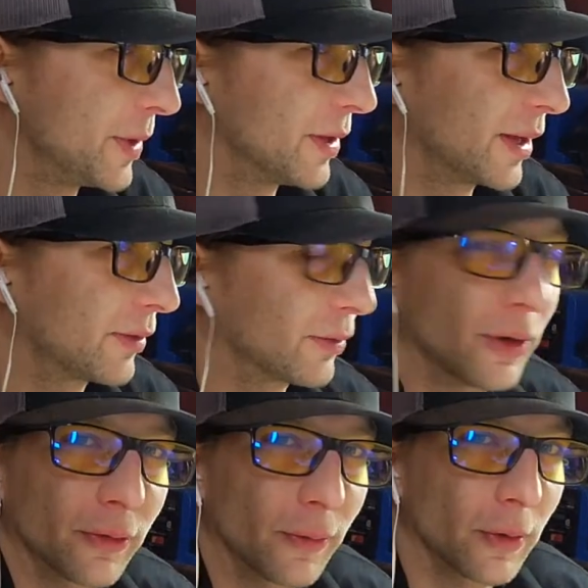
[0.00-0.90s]
like 3 or
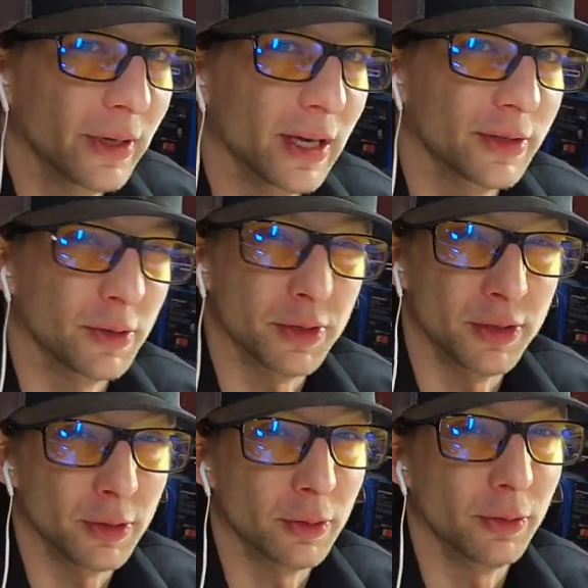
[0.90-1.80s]
4 dinosaurs in
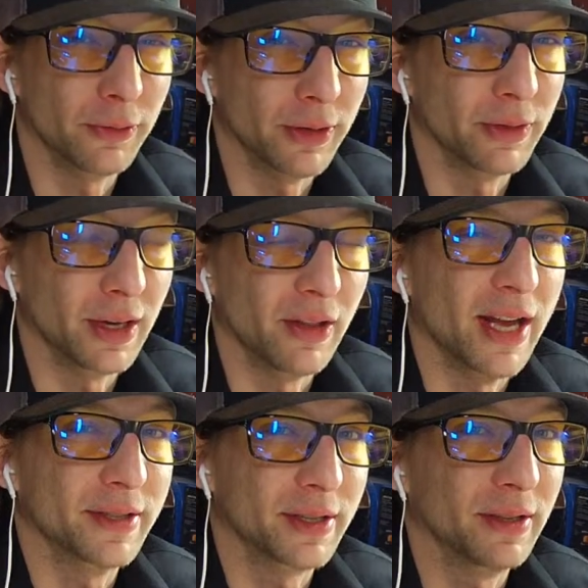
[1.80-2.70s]
total found in
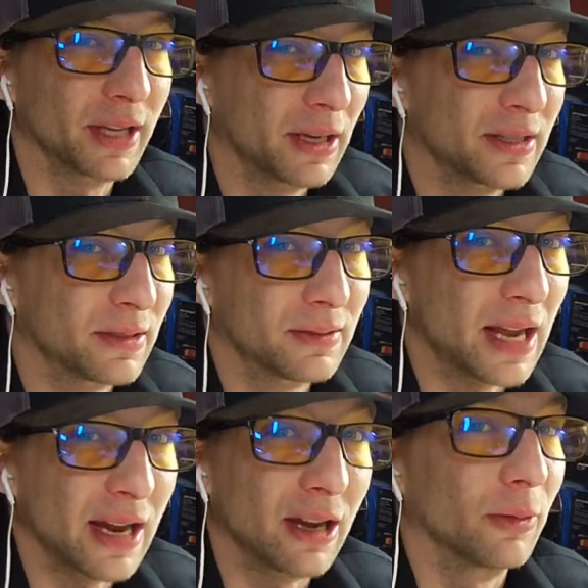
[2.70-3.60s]
Alaska. Like, it's
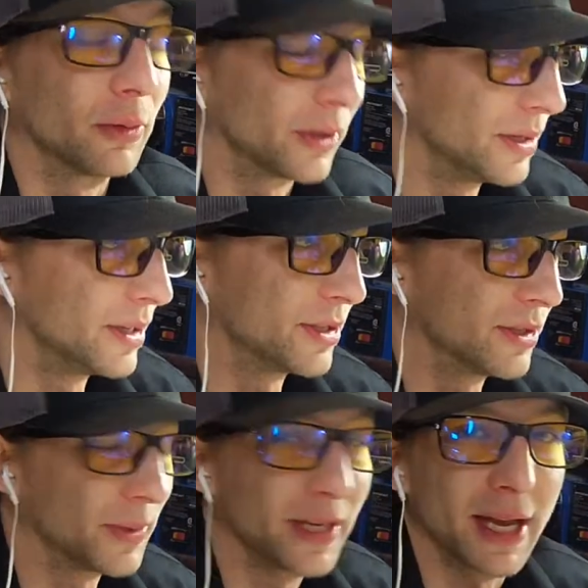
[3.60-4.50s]
terrible conditions.
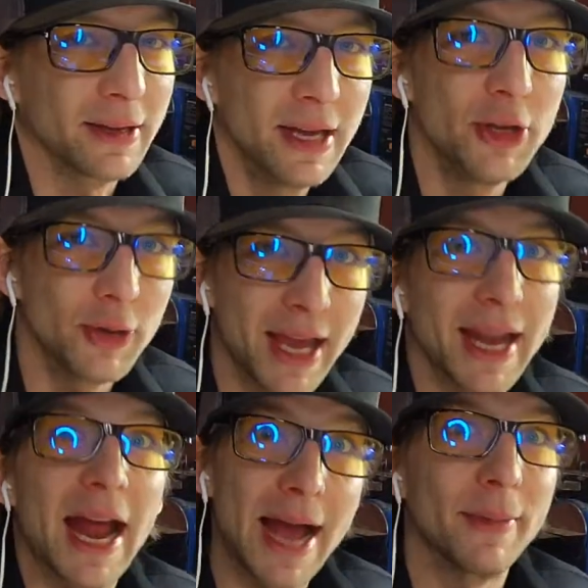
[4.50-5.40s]
But yeah, you get
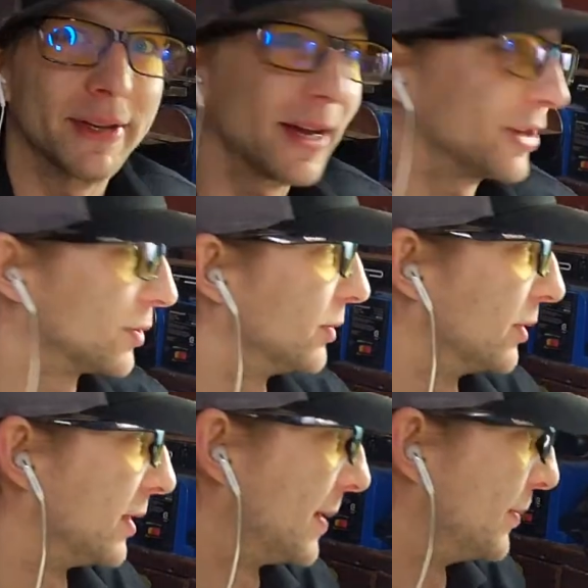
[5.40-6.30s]
it. I'm a dinosaur nerd. I'm